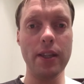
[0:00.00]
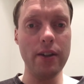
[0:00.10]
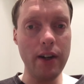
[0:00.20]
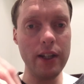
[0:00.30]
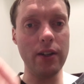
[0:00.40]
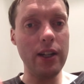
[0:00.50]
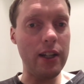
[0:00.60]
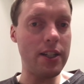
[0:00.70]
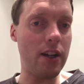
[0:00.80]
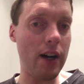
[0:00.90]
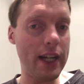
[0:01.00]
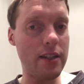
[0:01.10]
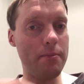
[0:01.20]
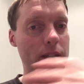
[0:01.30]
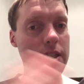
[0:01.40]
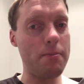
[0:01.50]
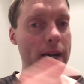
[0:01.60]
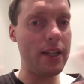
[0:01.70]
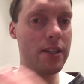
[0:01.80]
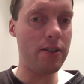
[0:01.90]
But there are, little asides and bits of
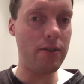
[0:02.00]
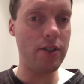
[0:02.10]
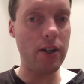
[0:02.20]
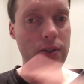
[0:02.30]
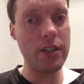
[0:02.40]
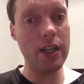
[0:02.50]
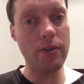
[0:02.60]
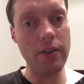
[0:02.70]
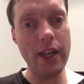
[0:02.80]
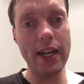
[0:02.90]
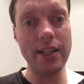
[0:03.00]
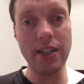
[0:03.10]
banter and jokes here and there.